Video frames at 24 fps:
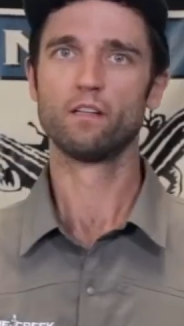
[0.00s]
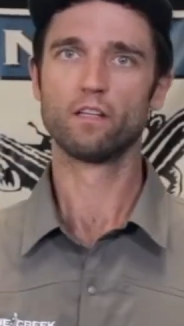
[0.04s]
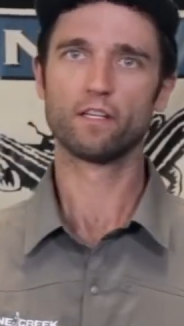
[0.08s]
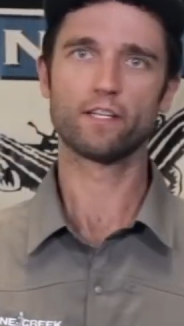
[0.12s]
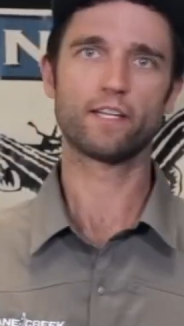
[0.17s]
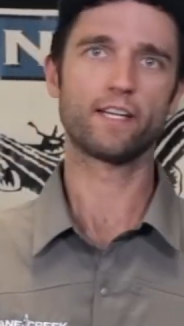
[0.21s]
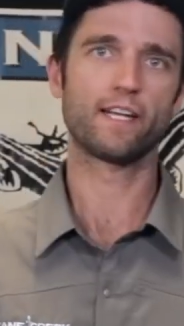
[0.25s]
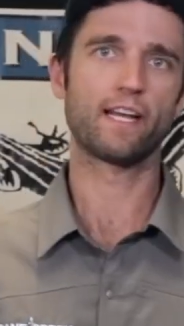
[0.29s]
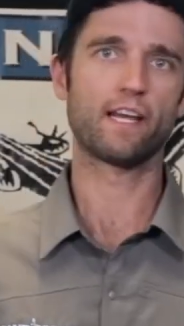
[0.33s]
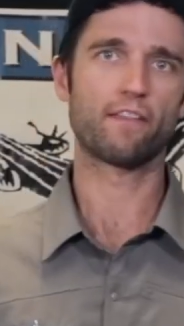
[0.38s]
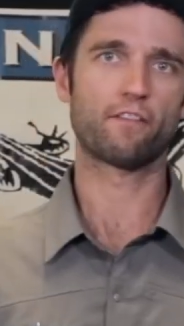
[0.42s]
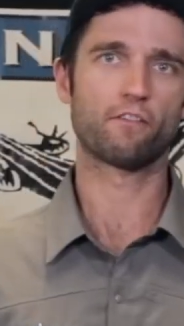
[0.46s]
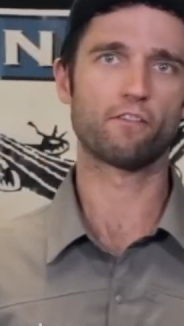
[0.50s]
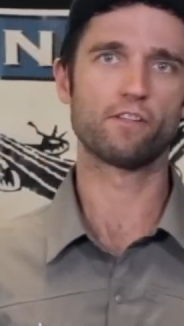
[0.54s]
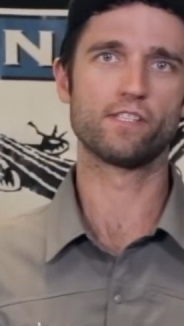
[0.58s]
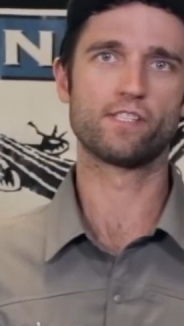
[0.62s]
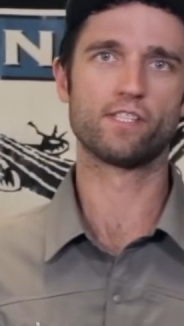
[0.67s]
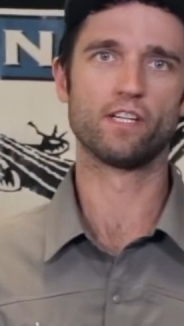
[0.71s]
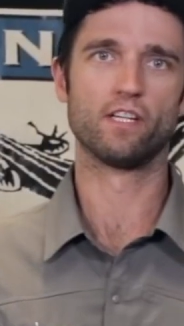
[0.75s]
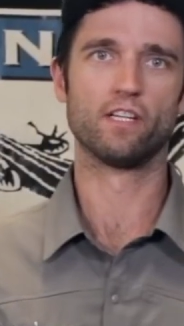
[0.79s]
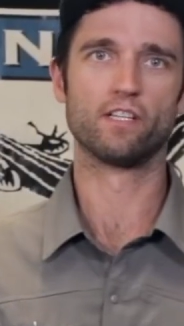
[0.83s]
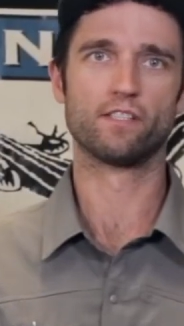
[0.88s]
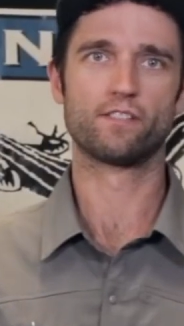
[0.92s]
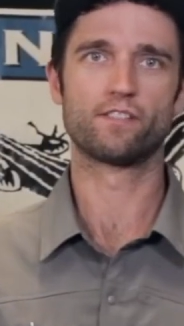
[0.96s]
Looking at the
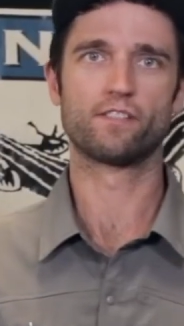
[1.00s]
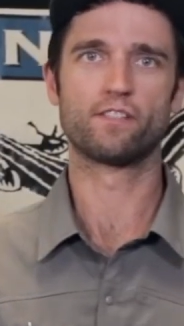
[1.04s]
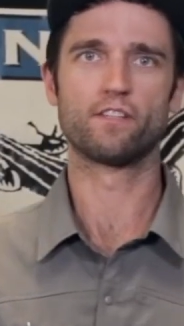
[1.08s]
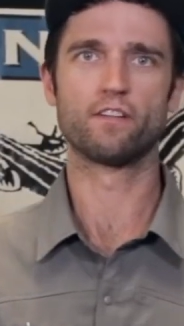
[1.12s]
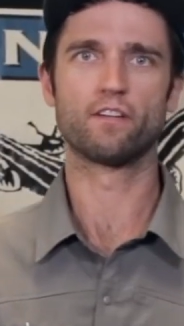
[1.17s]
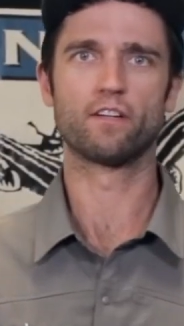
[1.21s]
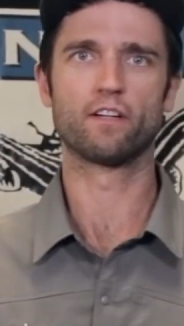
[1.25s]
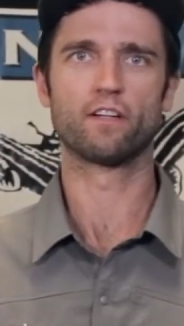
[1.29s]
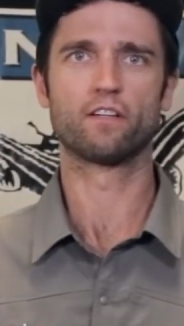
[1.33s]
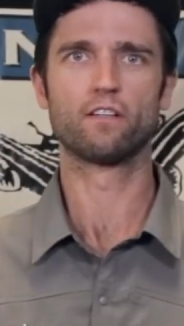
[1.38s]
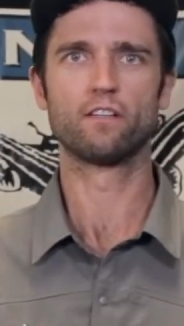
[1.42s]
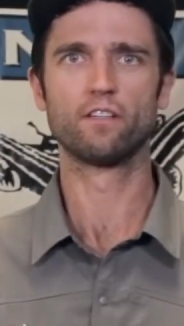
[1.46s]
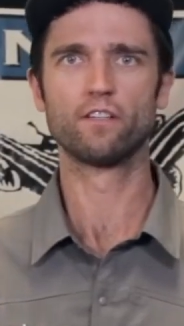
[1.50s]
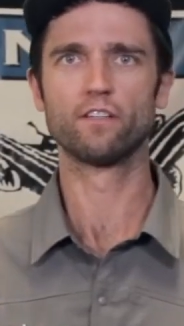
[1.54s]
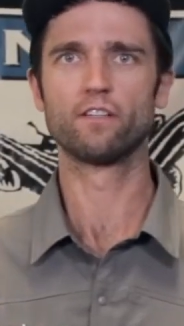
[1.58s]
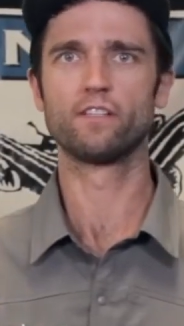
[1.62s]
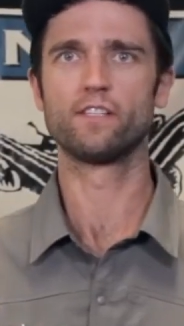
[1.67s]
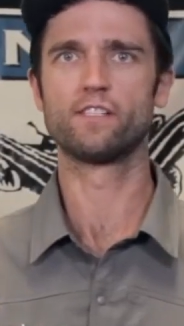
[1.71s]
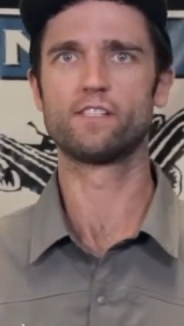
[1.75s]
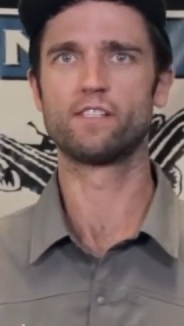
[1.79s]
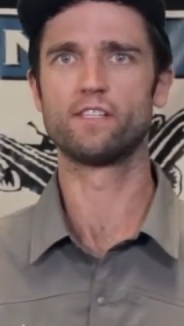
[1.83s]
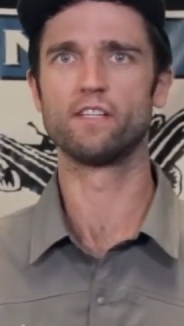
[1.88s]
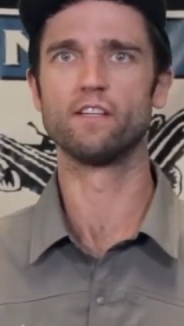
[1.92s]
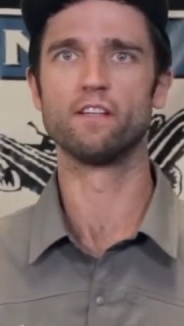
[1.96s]
results, you can
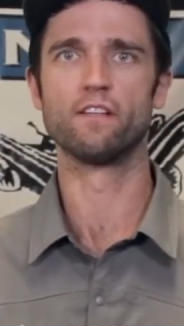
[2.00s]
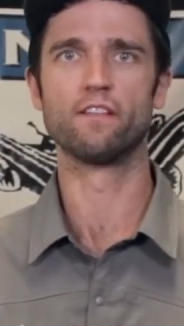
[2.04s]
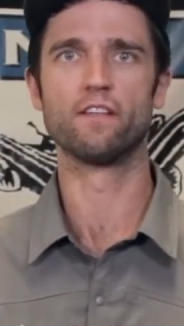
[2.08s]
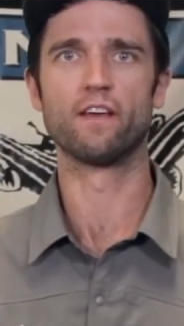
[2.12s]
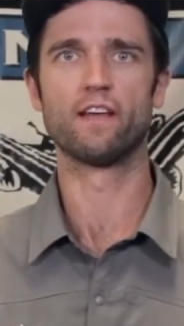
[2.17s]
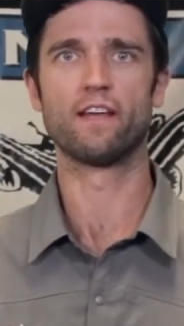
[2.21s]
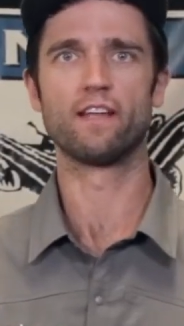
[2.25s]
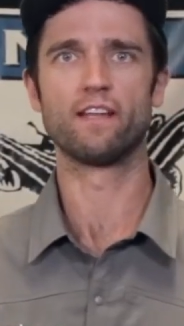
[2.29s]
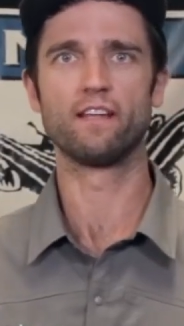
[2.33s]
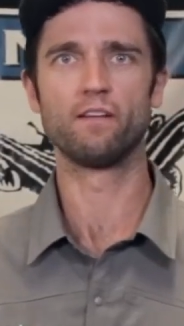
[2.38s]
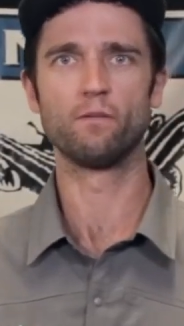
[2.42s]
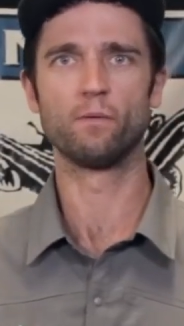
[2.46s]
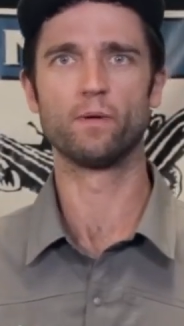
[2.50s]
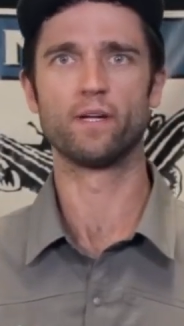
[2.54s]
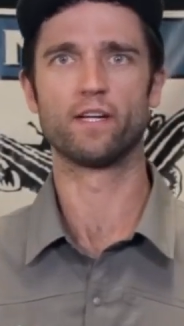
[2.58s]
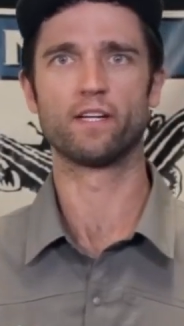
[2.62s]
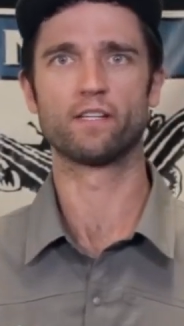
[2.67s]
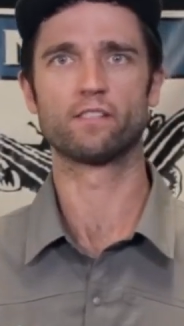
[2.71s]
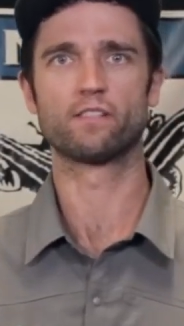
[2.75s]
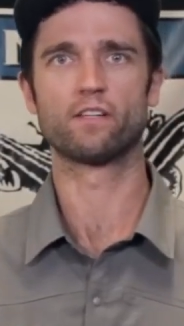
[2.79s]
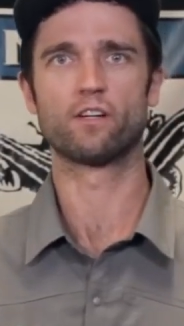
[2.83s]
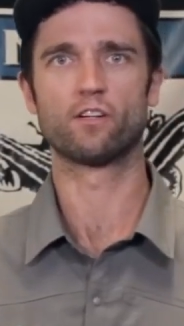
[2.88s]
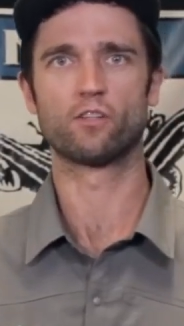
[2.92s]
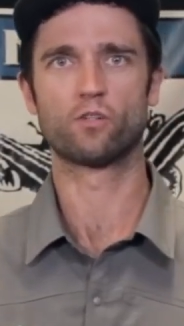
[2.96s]
clearly see that
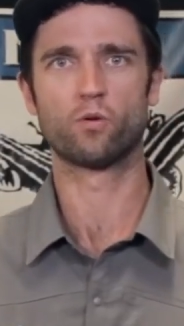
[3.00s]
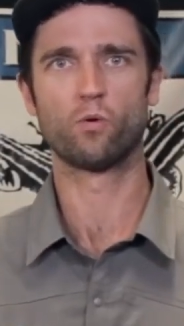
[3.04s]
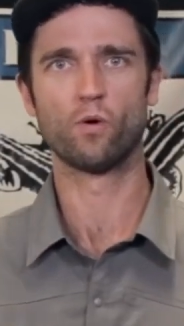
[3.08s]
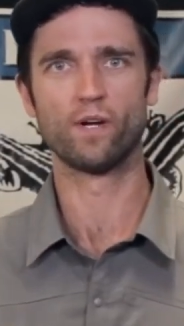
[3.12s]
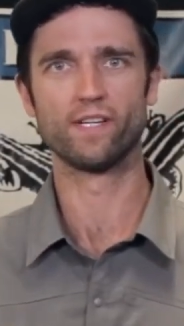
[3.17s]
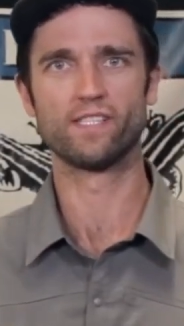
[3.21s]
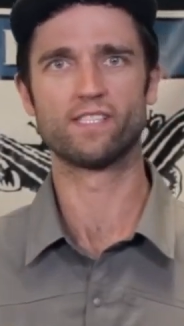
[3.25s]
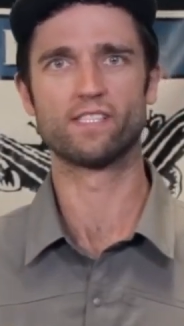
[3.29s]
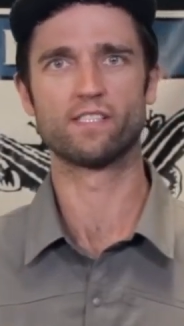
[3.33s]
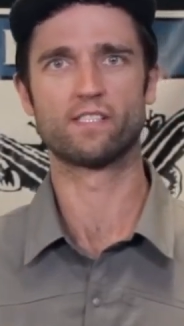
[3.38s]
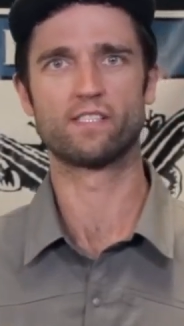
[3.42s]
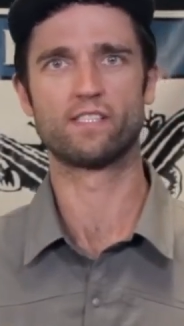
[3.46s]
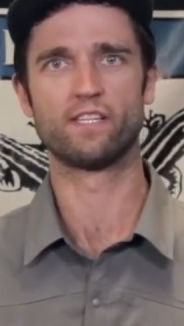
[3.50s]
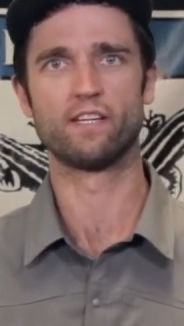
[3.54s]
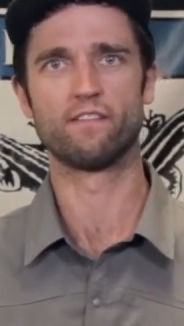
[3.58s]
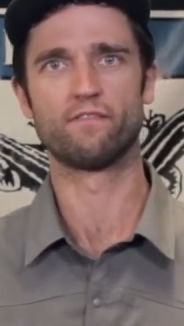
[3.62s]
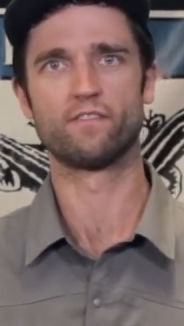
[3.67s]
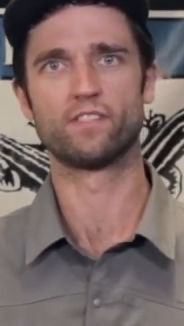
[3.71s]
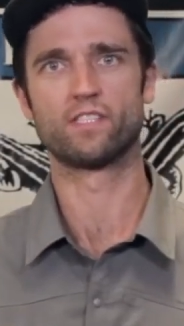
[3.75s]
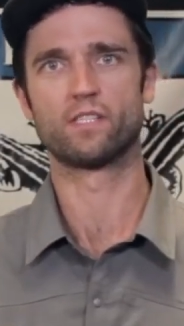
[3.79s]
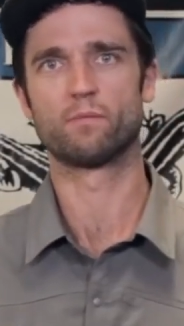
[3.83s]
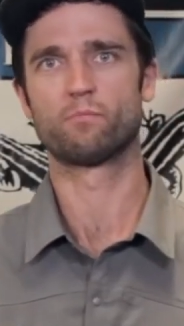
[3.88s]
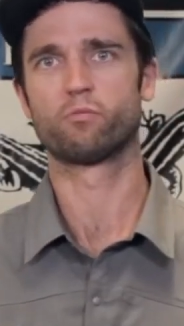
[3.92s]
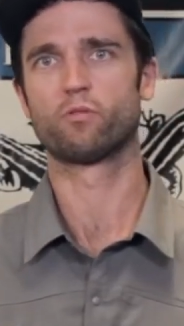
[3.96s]
Eewings are twice as
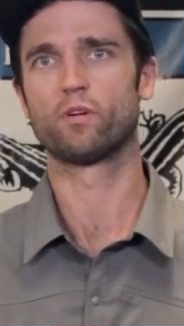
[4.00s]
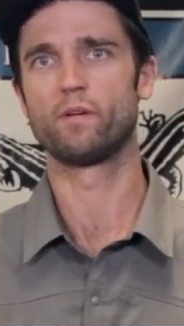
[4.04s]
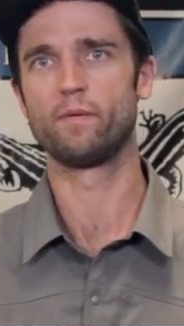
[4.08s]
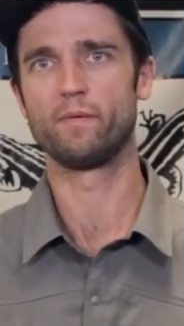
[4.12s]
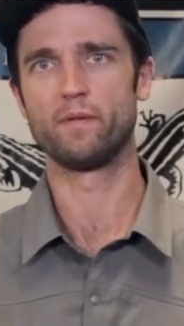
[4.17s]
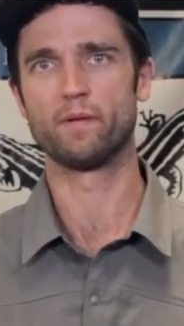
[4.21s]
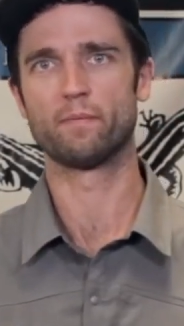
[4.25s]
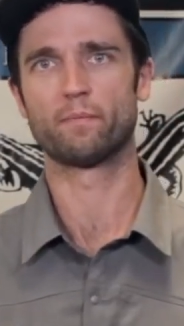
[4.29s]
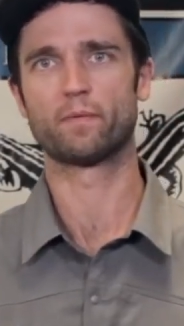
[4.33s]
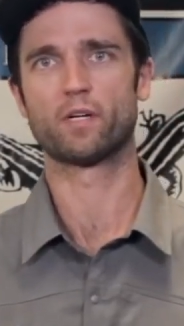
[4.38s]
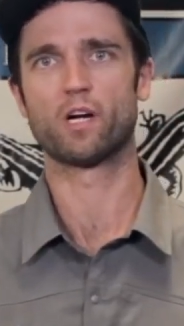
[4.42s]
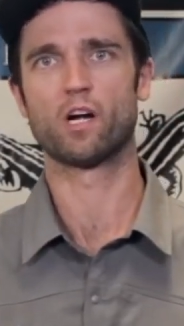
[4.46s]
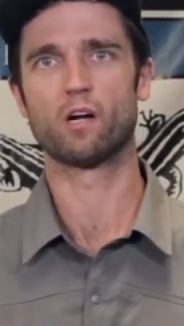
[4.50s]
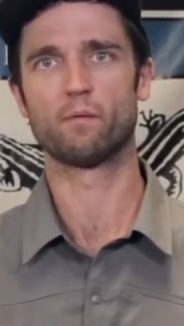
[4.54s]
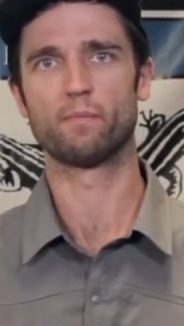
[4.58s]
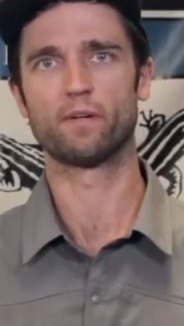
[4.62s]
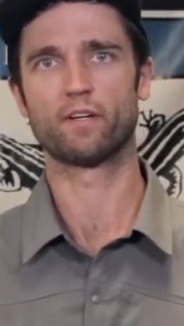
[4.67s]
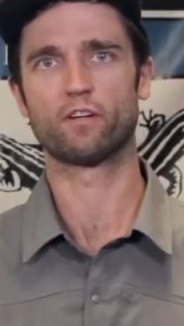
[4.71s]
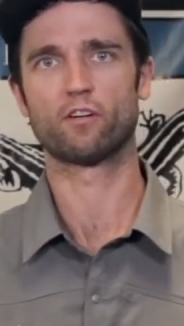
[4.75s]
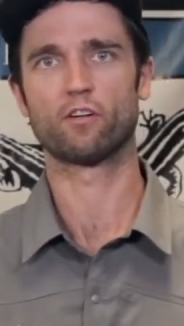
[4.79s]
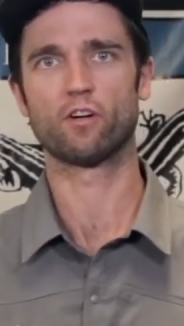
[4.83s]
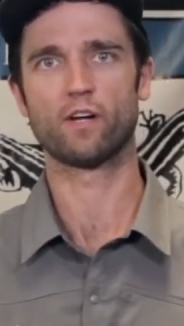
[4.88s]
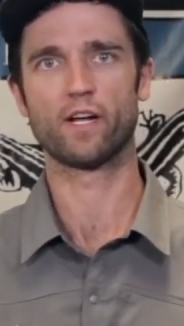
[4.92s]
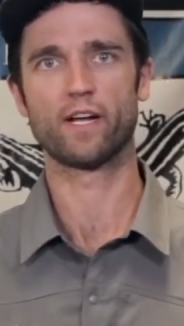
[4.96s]
stiff as a premium
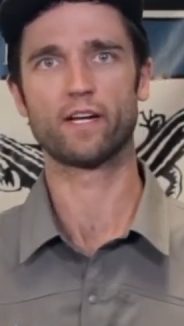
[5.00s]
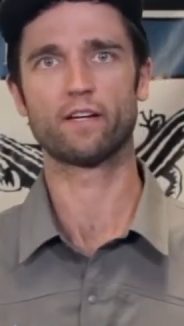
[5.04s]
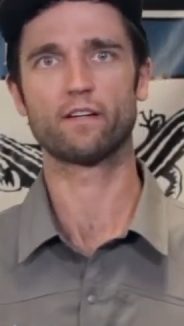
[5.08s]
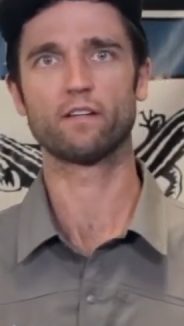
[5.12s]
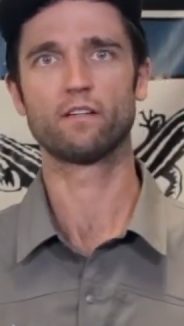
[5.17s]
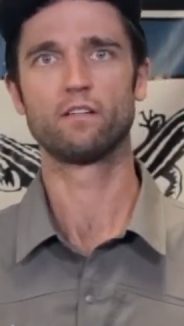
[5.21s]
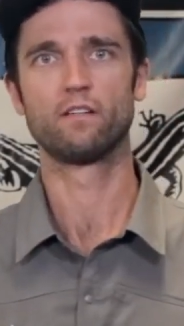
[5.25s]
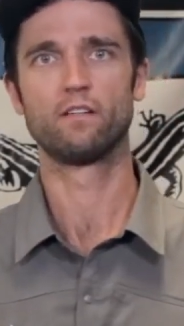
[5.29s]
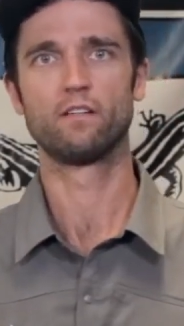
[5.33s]
carbon crank.